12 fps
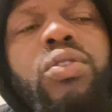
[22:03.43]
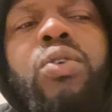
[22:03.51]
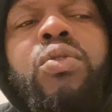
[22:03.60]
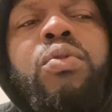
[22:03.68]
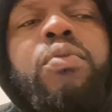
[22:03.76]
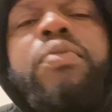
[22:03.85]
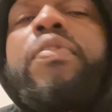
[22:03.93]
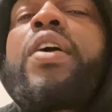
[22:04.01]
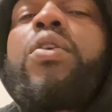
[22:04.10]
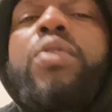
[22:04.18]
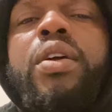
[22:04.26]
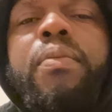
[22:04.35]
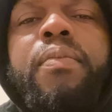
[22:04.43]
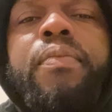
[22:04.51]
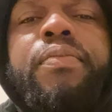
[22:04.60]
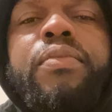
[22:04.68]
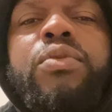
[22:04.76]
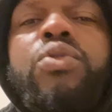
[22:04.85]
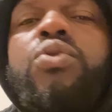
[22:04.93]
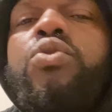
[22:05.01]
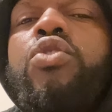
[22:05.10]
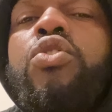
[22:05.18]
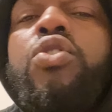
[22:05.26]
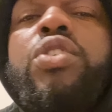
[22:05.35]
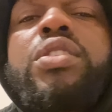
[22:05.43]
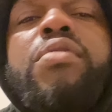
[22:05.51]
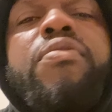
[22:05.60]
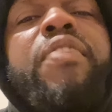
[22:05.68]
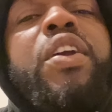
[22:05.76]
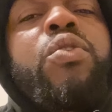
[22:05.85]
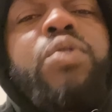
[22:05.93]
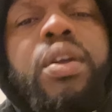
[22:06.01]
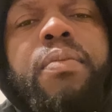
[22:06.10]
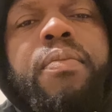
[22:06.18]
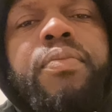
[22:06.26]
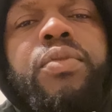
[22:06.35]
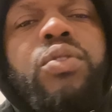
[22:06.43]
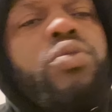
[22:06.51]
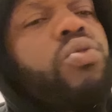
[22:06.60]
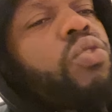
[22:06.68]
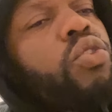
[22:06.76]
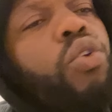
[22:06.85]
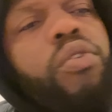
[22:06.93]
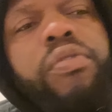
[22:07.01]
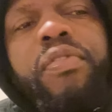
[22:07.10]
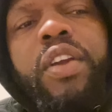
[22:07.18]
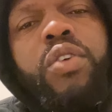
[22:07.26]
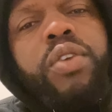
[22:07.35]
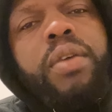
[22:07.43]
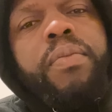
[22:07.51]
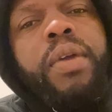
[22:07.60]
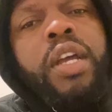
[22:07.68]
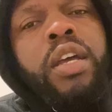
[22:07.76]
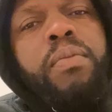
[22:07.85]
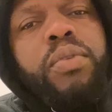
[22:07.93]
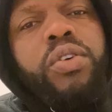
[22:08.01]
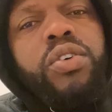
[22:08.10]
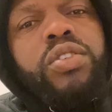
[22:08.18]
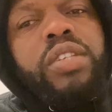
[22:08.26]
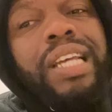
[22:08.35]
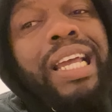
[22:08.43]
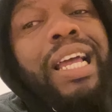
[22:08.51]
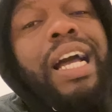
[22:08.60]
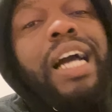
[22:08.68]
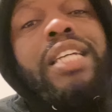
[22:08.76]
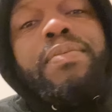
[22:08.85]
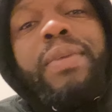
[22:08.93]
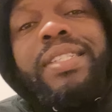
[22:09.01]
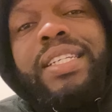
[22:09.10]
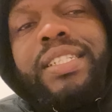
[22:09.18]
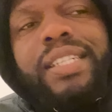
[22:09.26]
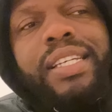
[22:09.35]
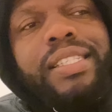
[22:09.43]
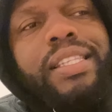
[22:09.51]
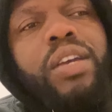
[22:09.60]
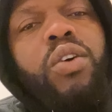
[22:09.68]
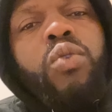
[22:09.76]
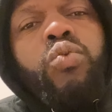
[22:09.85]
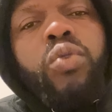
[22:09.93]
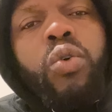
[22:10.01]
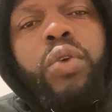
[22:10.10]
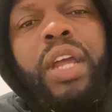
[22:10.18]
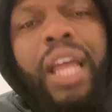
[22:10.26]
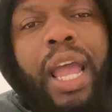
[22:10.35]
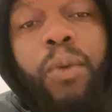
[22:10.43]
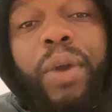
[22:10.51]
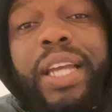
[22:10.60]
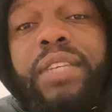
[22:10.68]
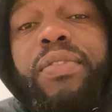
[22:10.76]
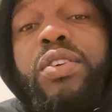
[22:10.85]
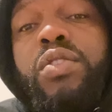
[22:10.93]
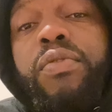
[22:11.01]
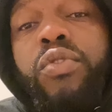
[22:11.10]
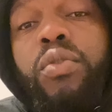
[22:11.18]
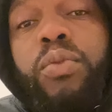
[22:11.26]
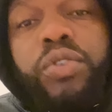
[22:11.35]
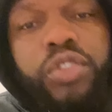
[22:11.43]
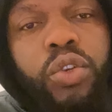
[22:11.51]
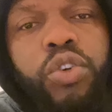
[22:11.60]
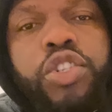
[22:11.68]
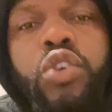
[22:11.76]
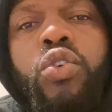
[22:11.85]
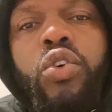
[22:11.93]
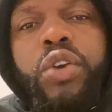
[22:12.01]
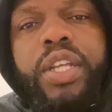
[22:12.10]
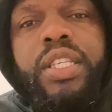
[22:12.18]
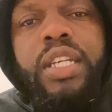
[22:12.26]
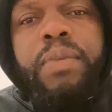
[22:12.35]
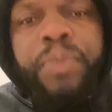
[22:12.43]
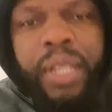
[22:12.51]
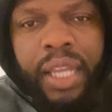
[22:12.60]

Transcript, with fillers: Don't fail them do not fail them. Do not fail them because as much as yes, they're on road and where it's first and foremost, they'll show loyalty.